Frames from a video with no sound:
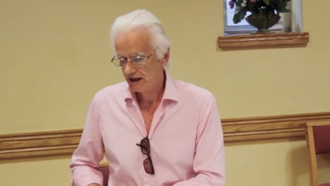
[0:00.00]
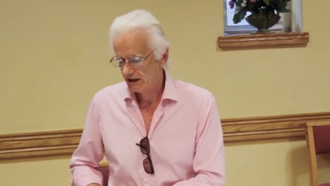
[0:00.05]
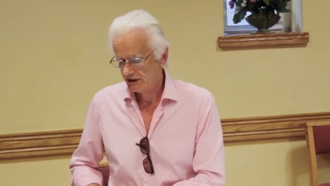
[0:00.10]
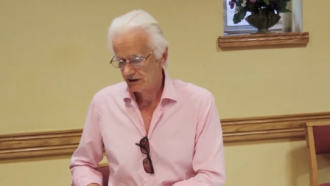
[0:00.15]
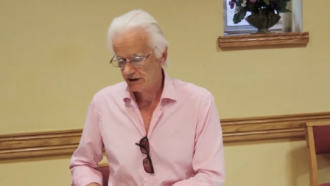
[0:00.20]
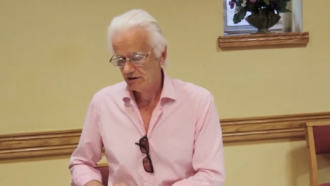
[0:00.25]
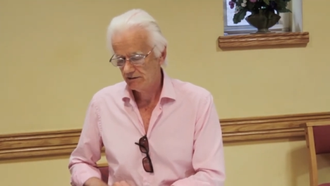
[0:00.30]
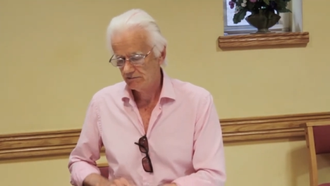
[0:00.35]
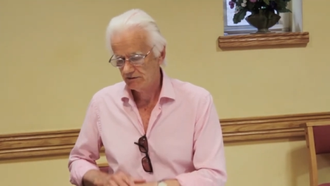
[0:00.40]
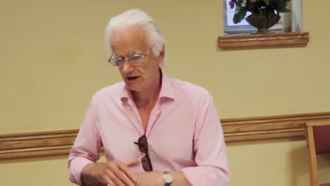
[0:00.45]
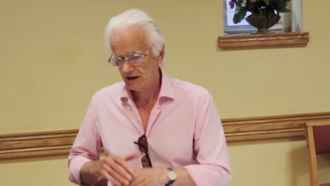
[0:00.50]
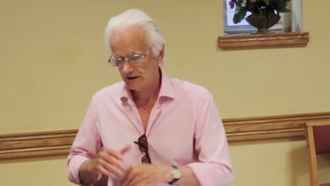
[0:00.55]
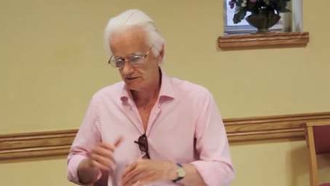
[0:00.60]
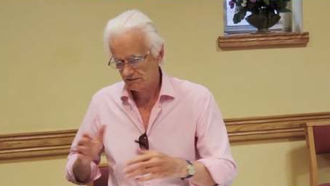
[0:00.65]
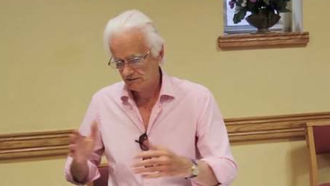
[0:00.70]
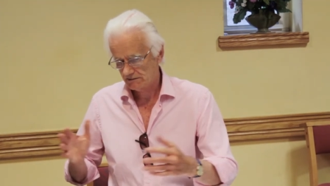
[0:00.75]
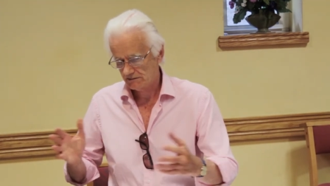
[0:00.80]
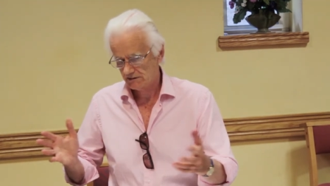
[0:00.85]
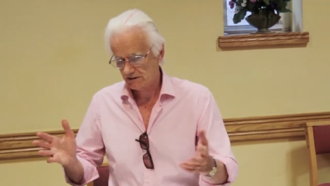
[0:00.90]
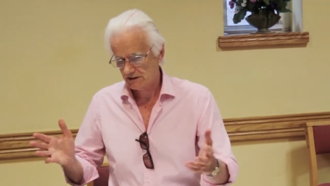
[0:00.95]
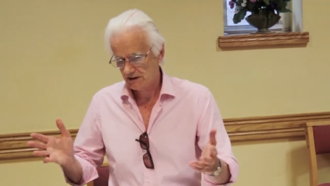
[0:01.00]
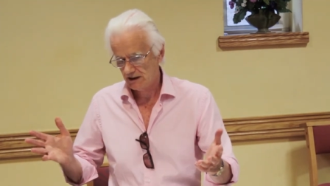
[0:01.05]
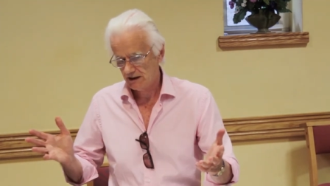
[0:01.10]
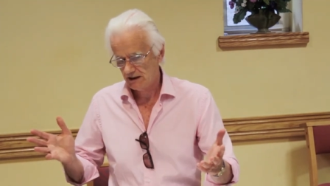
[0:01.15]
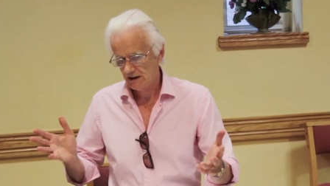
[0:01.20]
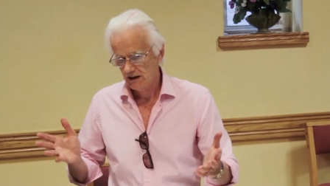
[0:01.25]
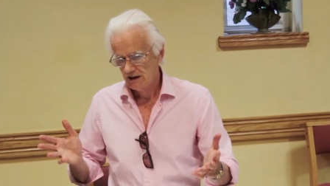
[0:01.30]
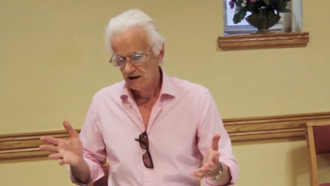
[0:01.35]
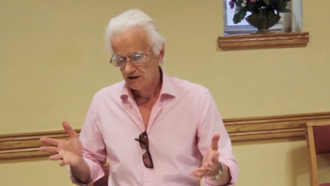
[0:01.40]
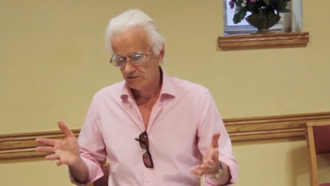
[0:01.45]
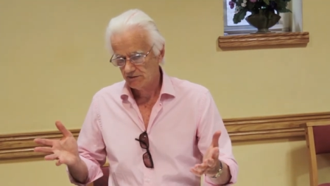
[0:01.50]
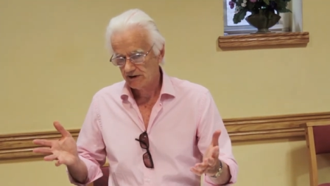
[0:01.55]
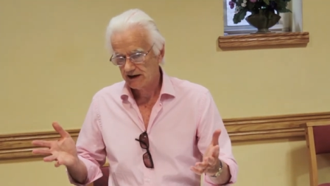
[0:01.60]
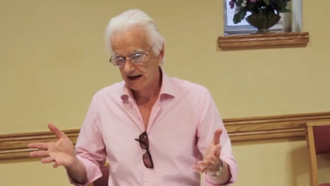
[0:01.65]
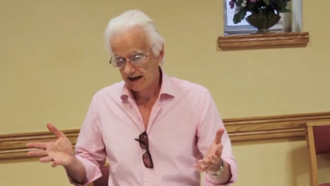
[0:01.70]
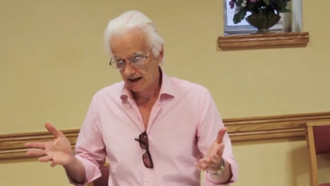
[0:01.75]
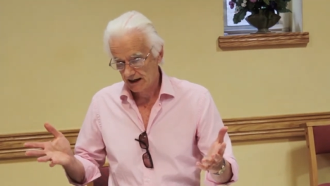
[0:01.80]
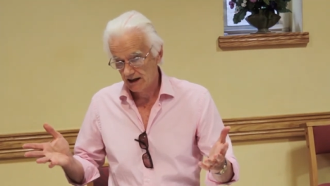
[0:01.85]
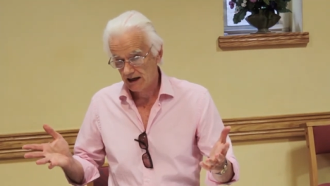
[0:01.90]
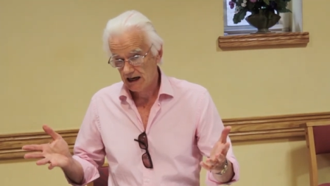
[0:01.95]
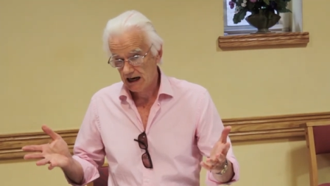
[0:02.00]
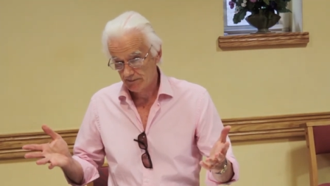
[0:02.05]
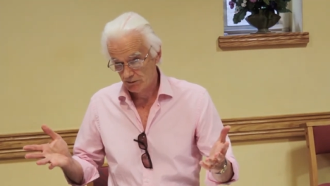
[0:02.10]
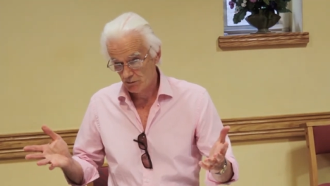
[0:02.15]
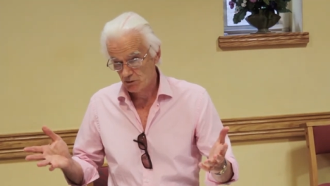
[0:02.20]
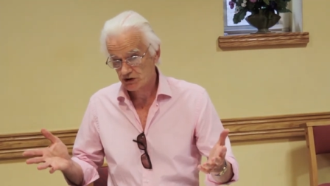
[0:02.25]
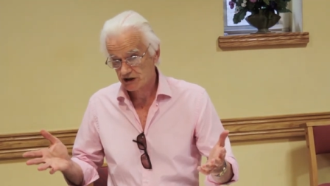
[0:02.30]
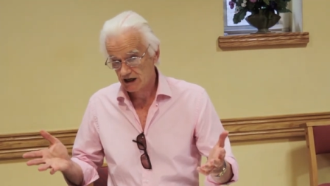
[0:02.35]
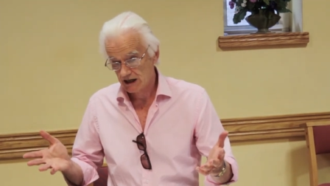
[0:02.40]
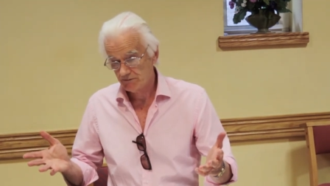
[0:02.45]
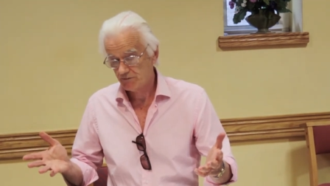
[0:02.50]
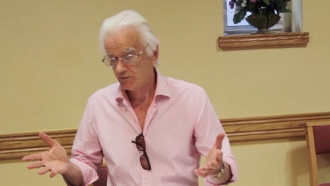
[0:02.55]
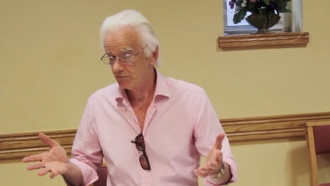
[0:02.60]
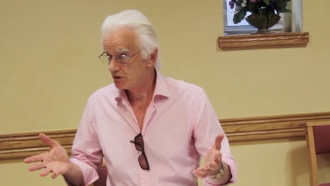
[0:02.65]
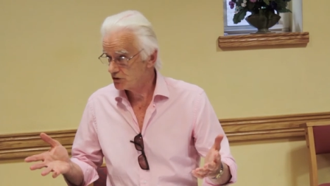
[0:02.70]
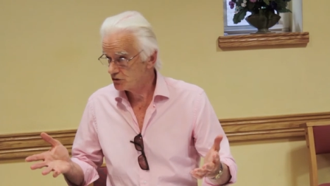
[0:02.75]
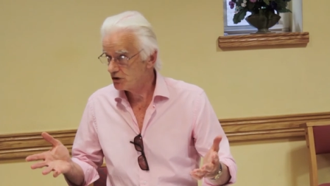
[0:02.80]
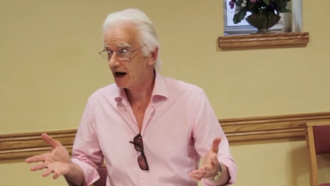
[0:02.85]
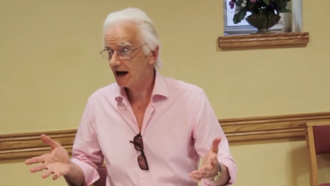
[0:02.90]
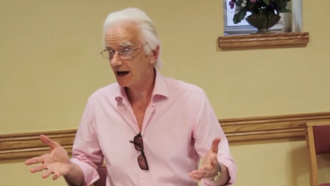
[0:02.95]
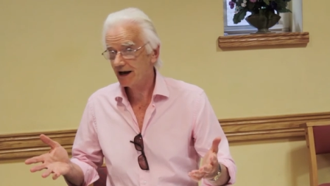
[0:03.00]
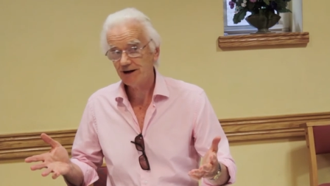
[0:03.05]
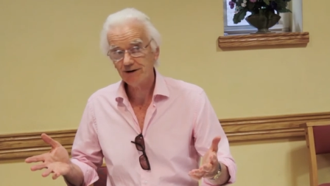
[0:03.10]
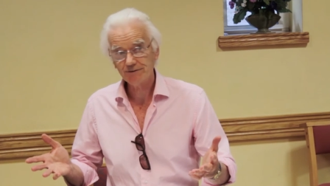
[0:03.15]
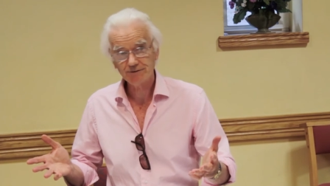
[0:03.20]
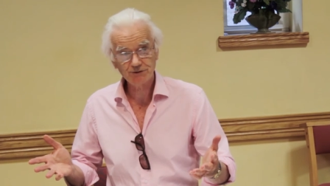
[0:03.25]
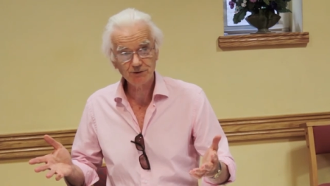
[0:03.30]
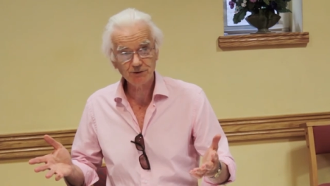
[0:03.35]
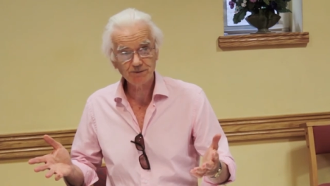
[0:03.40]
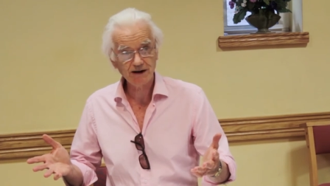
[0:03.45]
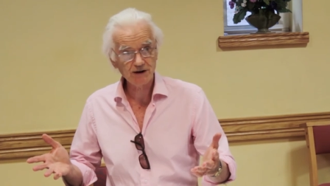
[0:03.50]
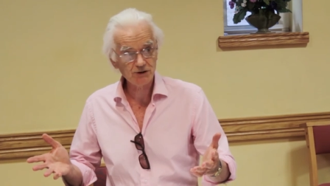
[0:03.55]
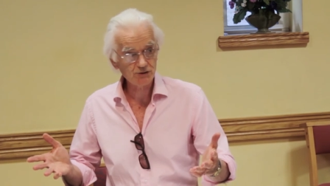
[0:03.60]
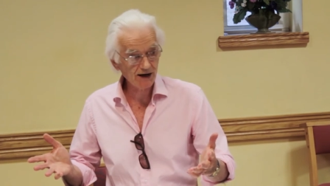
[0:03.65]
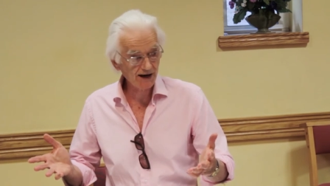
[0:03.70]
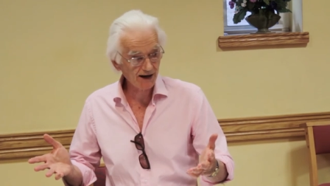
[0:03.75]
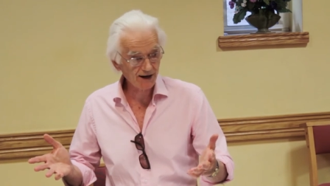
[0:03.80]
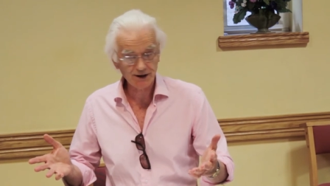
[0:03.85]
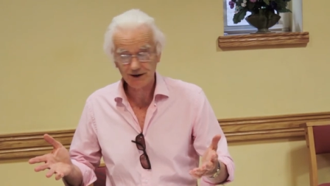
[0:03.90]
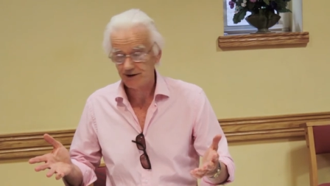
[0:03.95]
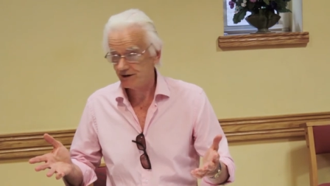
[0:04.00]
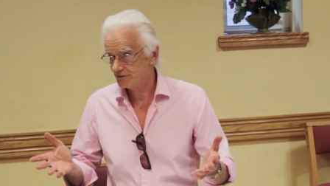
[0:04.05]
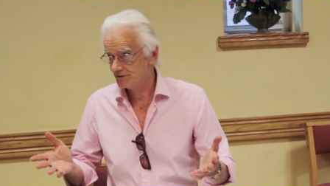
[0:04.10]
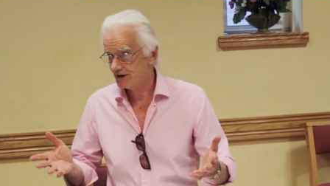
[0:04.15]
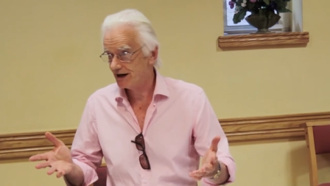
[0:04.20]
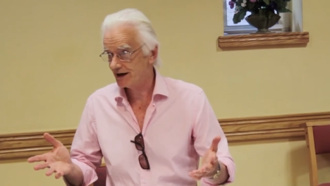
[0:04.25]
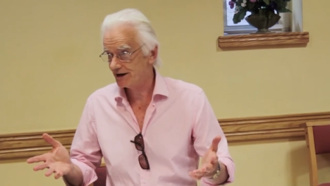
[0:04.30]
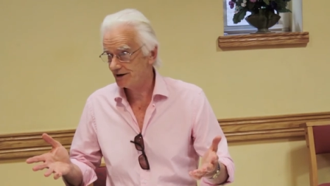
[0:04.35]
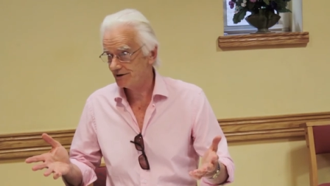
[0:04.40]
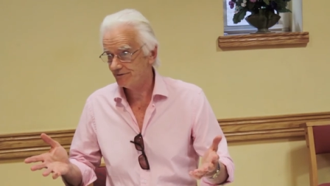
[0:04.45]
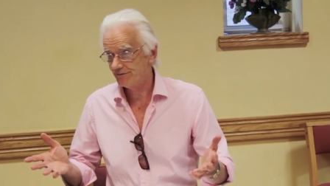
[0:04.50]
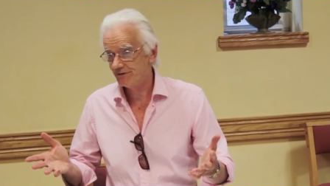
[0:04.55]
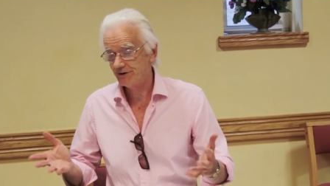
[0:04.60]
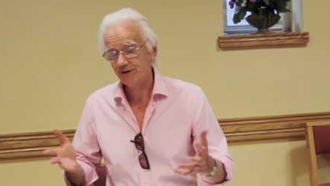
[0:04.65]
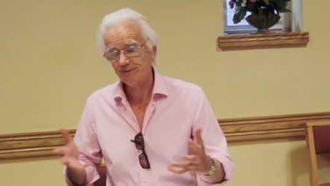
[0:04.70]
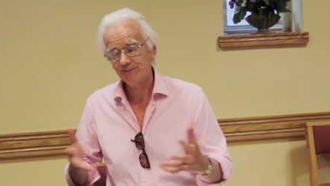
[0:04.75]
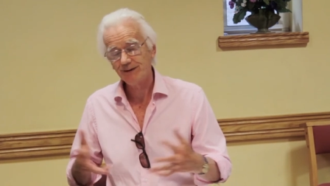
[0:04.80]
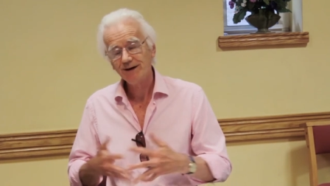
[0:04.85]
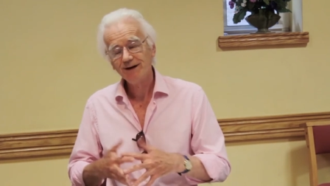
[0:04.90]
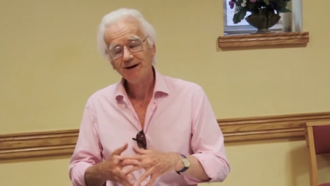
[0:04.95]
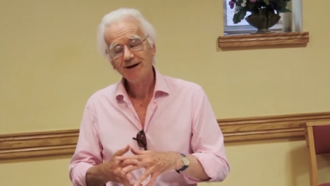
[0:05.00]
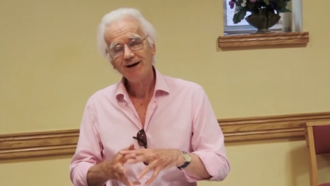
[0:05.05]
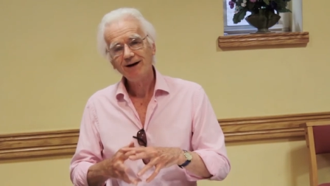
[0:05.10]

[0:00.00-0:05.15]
I had to go and get some candelabra, which came from the Dracula. Talk about Dracula, the Dracula film.